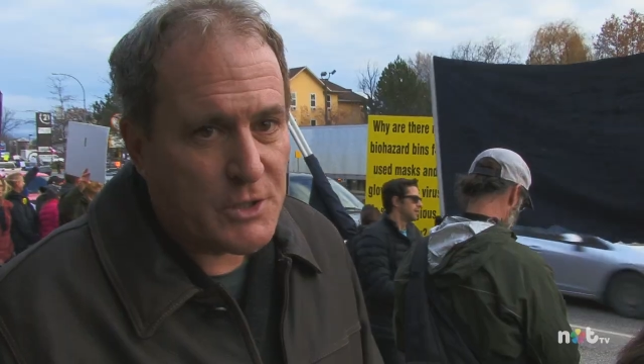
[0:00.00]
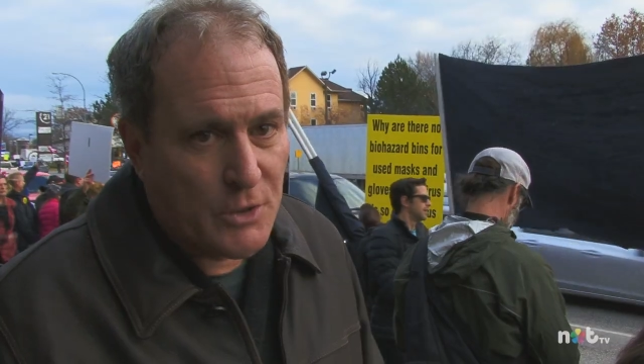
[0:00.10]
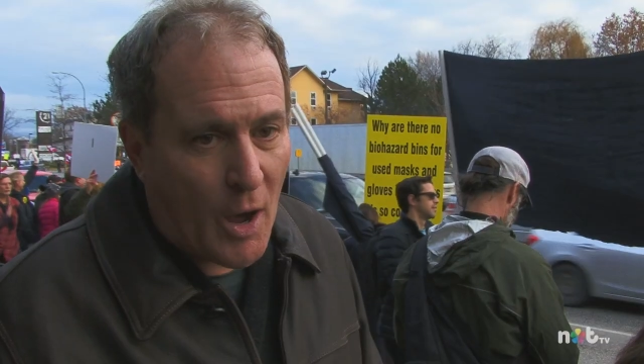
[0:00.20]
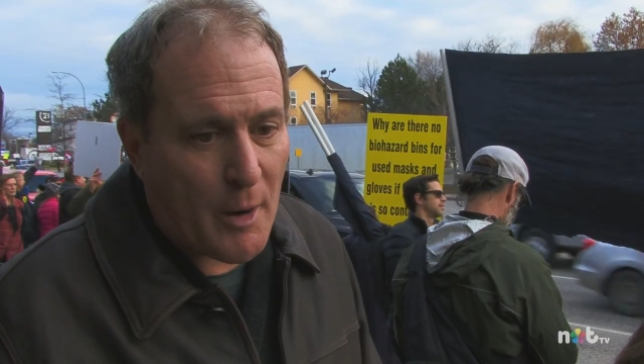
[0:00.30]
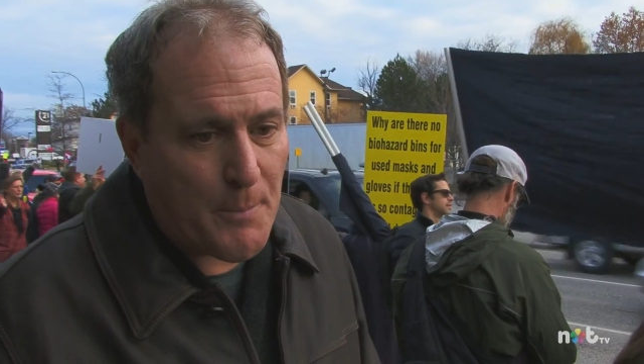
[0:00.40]

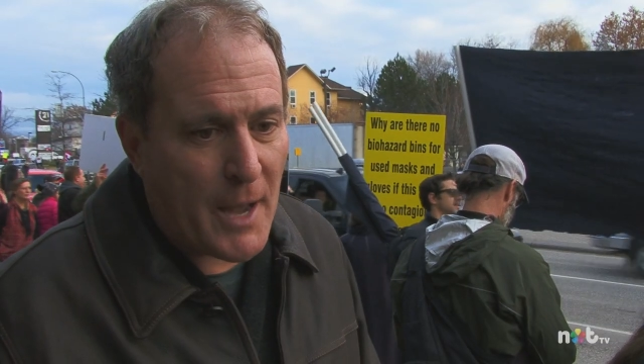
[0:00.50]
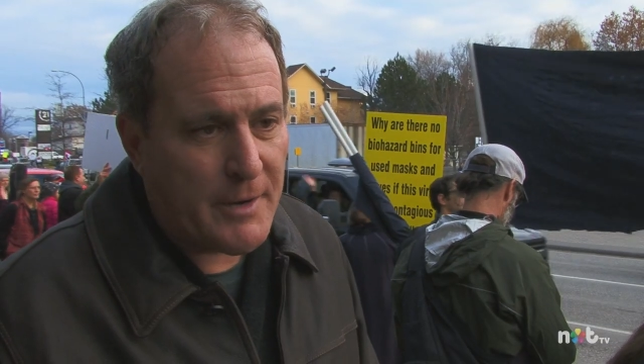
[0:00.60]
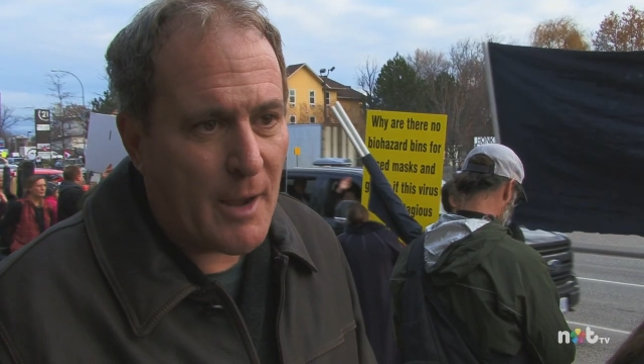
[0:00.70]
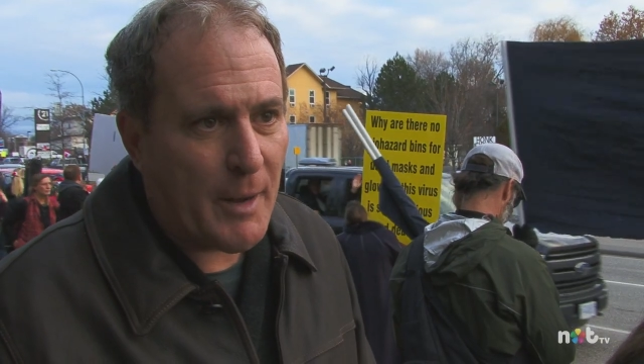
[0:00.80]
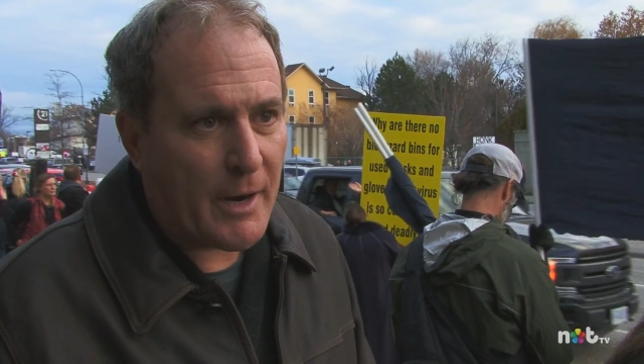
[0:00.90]
it's not a
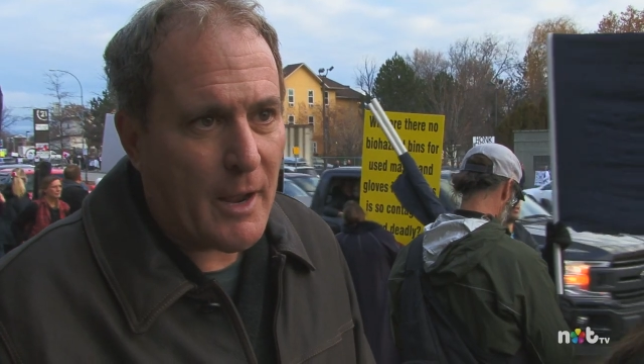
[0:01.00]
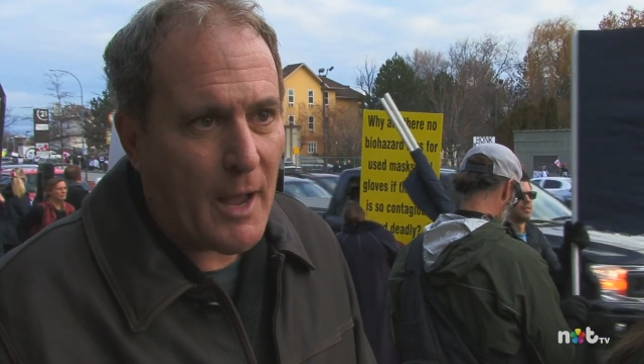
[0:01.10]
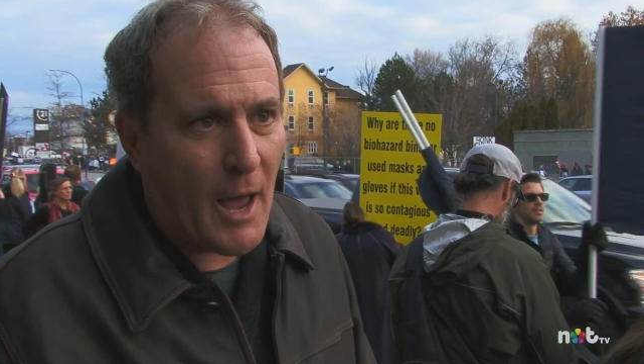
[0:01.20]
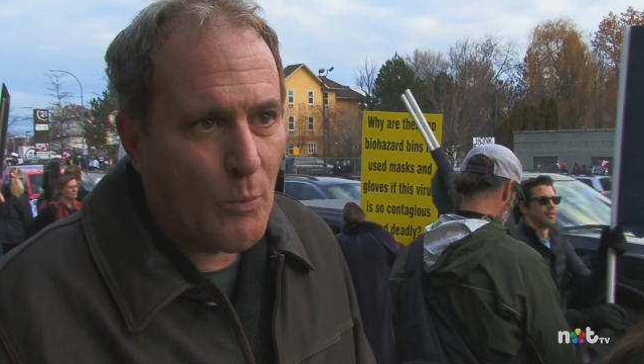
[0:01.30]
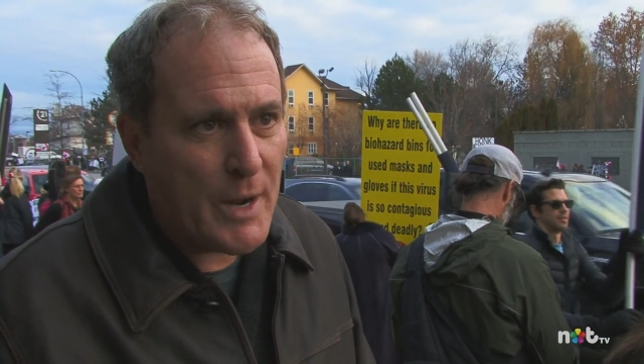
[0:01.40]
pandemic.
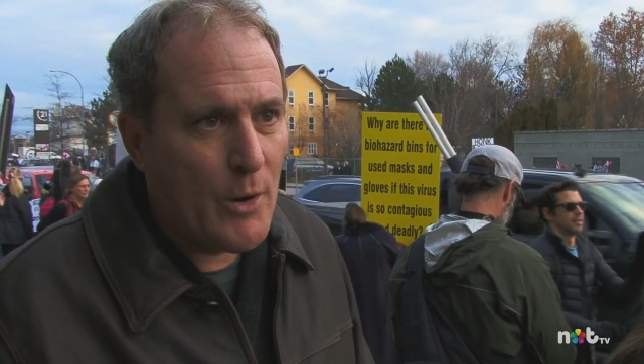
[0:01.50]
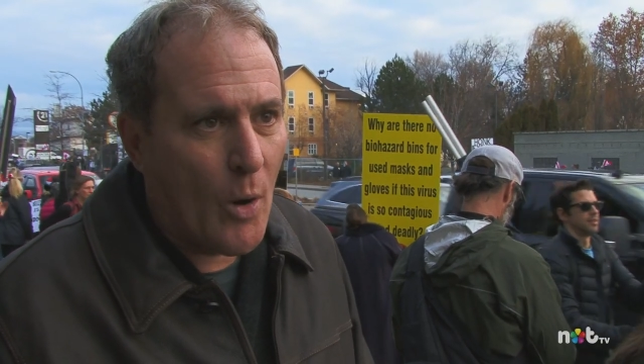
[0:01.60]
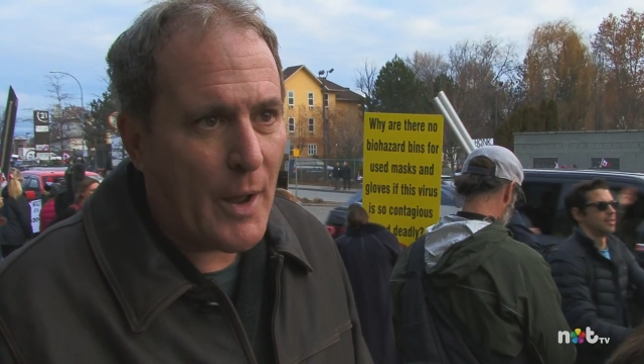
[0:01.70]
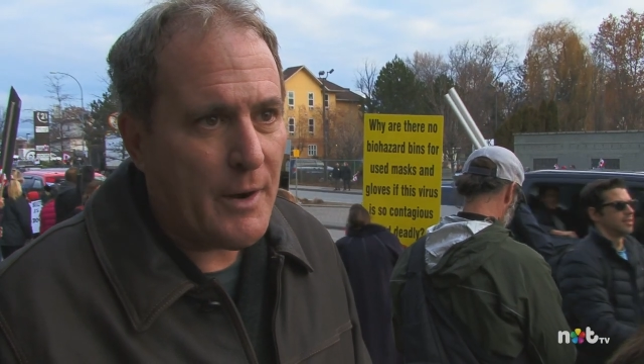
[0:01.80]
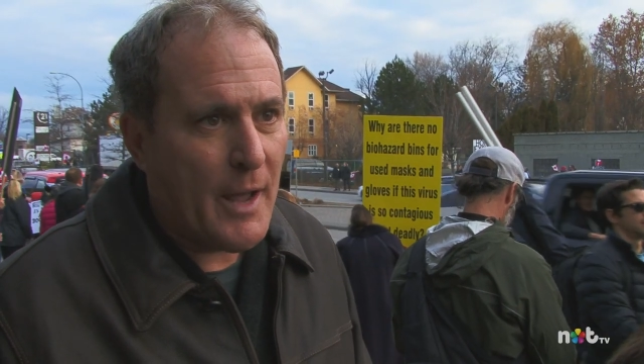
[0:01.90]
And we
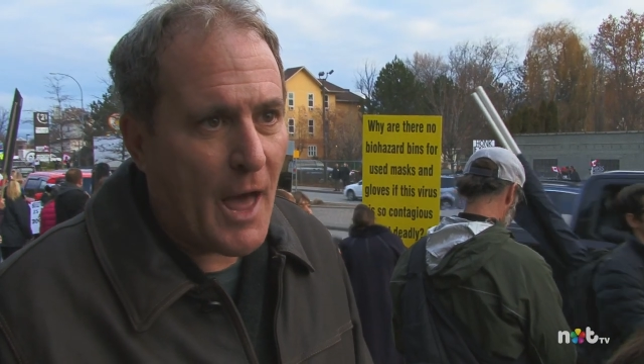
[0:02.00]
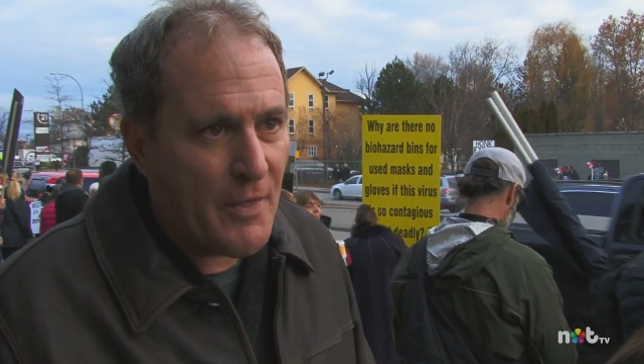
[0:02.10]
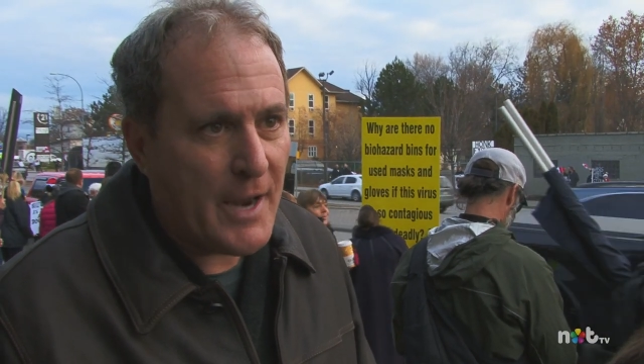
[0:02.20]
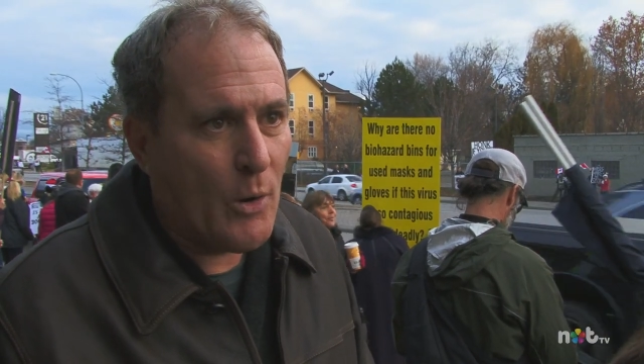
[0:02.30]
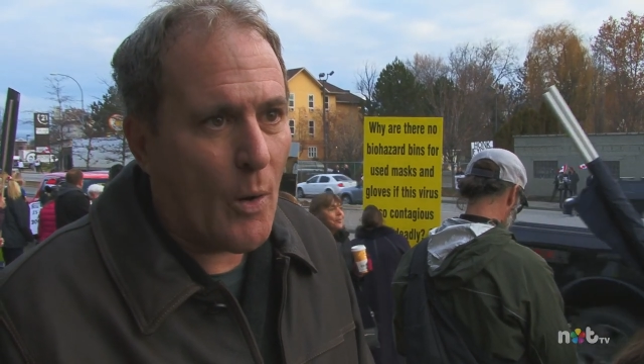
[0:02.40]
know it,
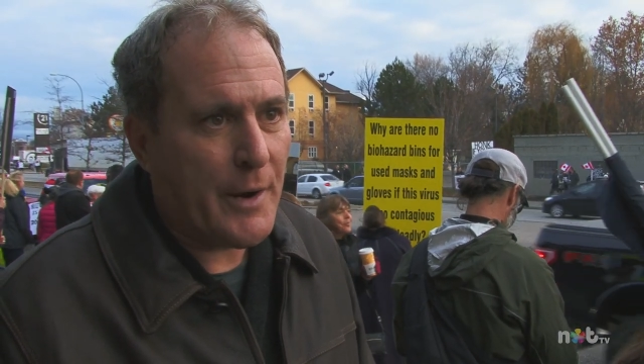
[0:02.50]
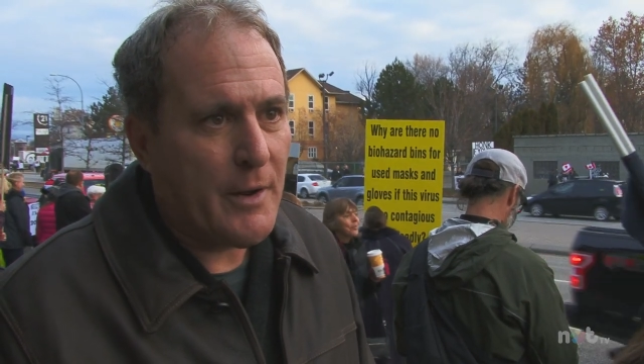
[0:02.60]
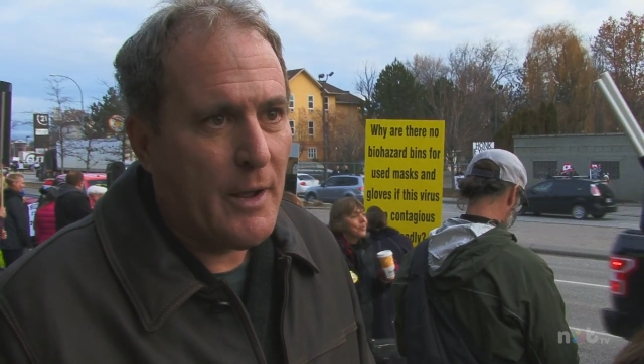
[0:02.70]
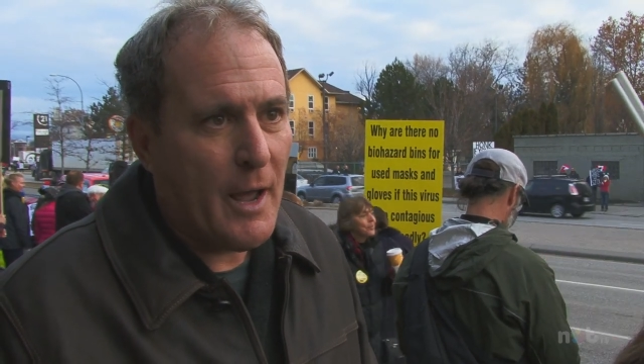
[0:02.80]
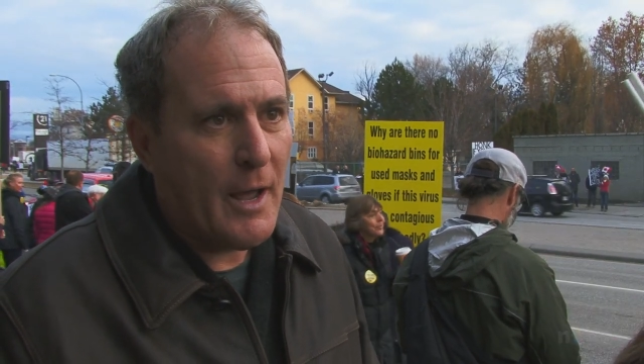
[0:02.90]
and they know it.
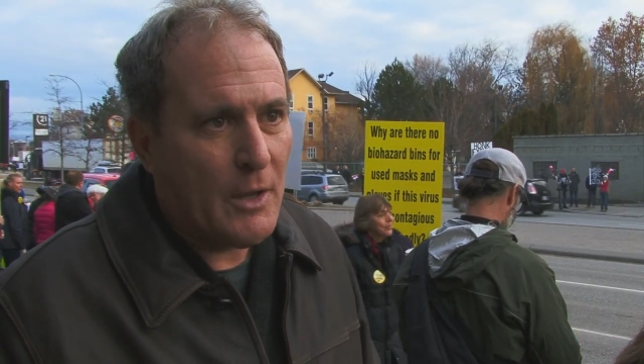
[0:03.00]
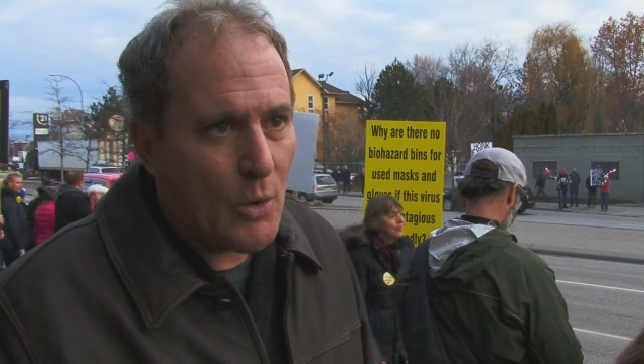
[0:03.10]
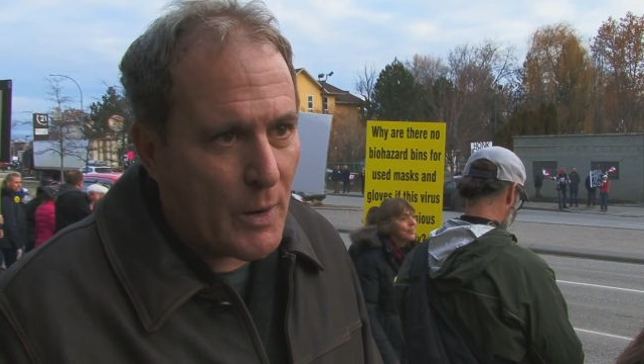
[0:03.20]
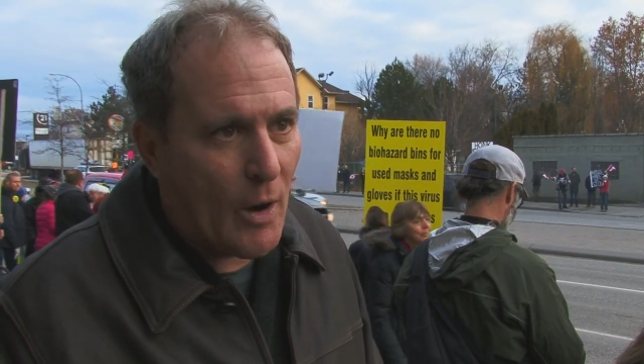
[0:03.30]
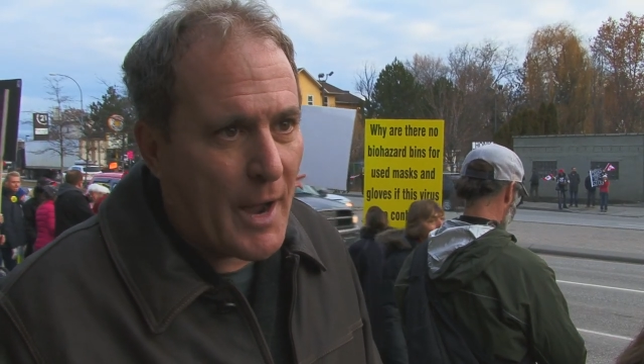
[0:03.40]

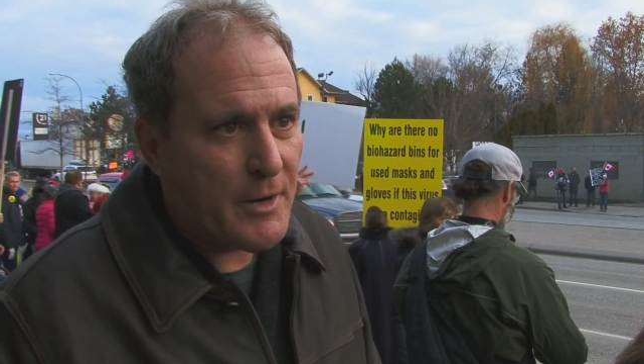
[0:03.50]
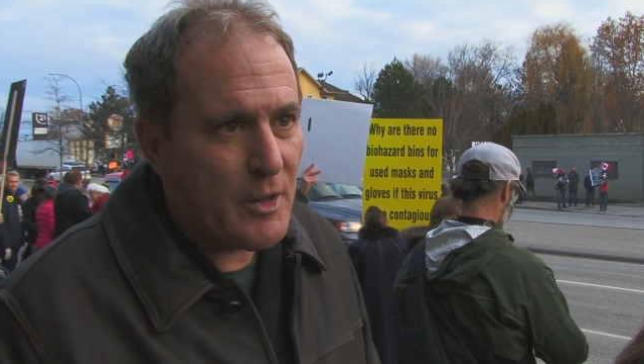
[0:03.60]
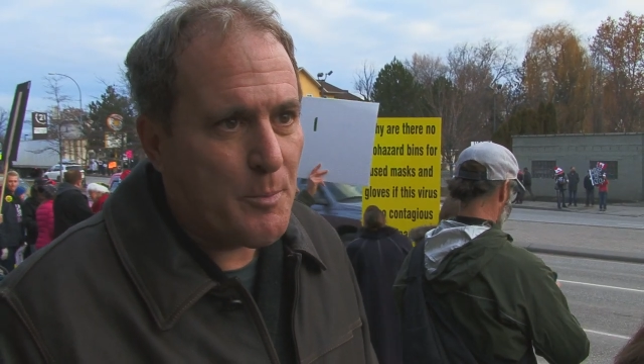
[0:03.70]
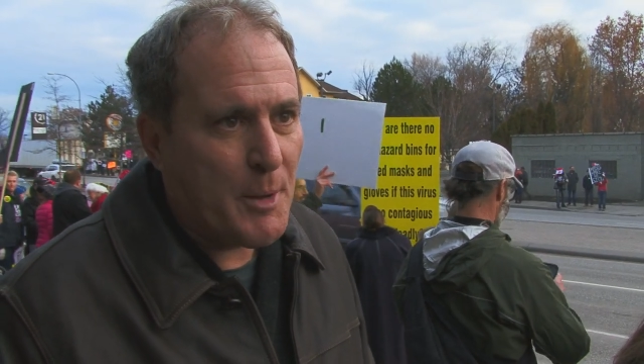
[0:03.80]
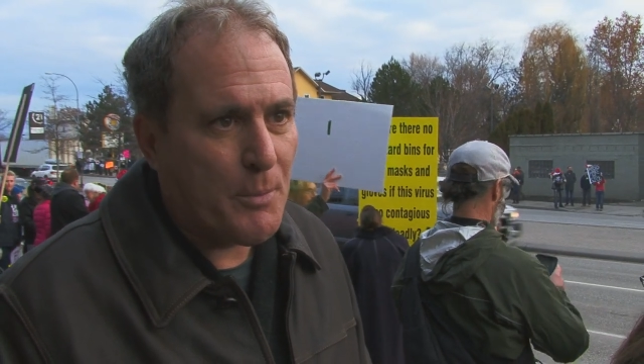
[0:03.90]
Quit lying
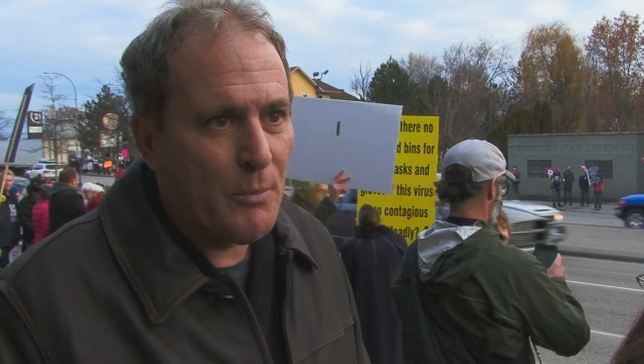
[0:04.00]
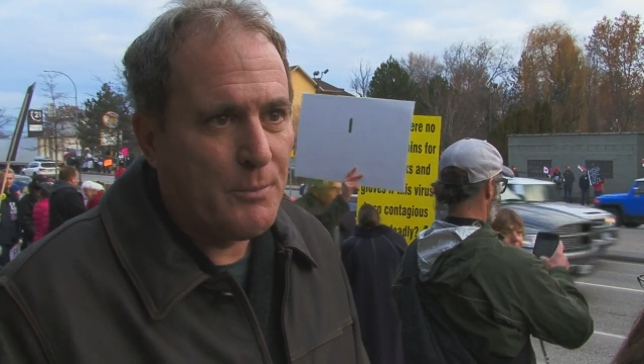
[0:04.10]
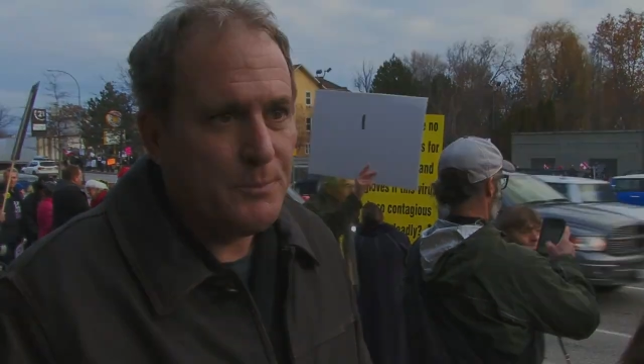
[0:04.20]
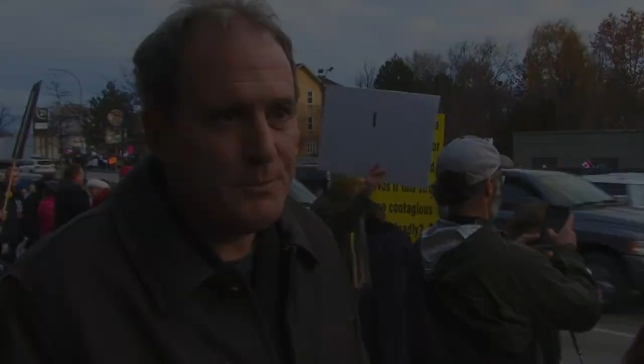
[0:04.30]
to the people.